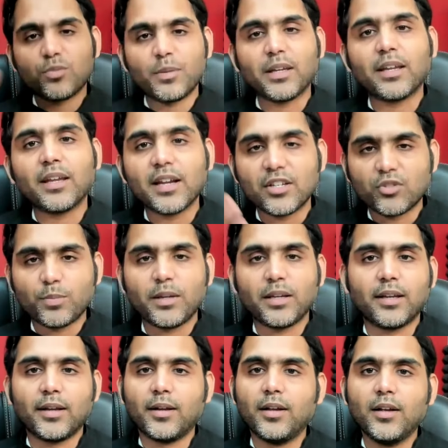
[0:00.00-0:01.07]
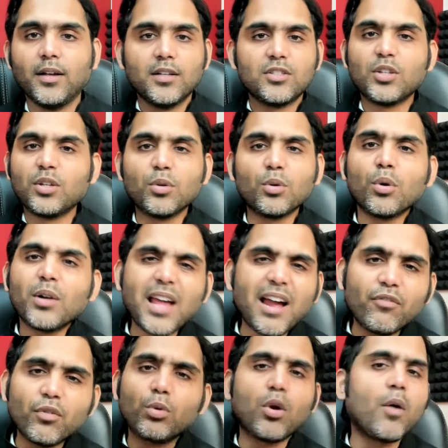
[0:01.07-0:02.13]
speaking and speaking. So you don't
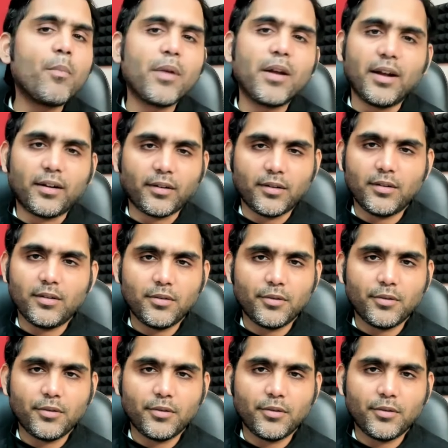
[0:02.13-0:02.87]
have to dominate.